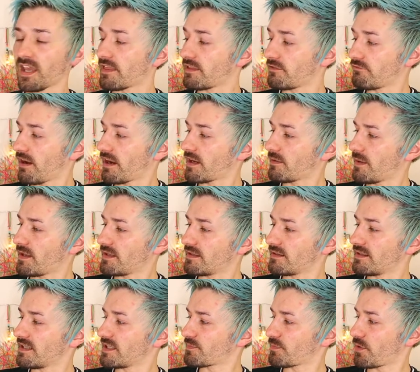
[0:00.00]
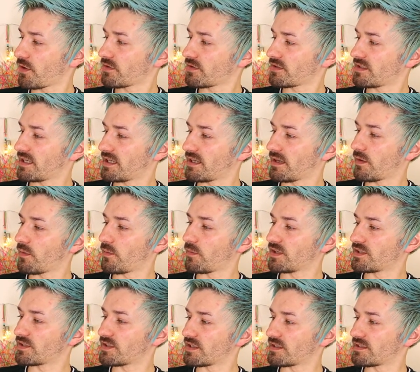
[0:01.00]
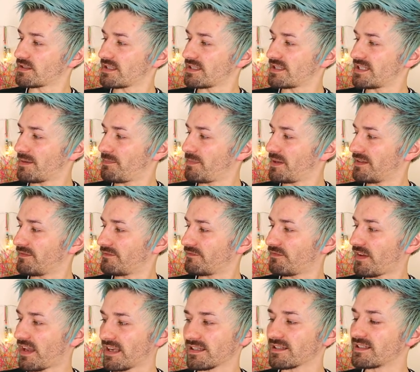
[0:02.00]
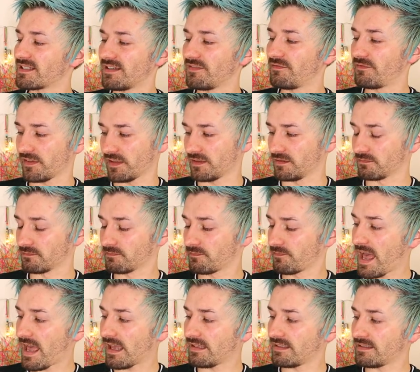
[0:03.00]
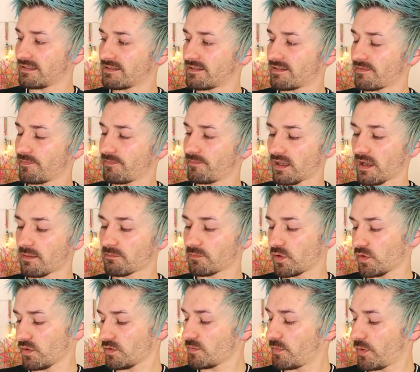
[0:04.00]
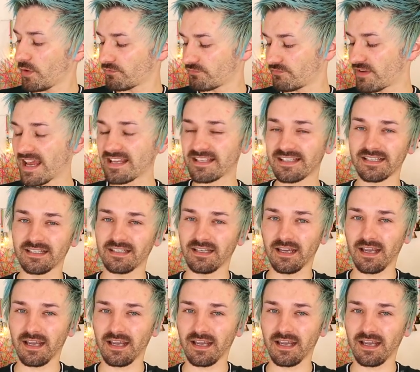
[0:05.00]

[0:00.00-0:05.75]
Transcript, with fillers: yeah, they recommended this product here, which is Dip It Fantasy Film, and I'm going to put resin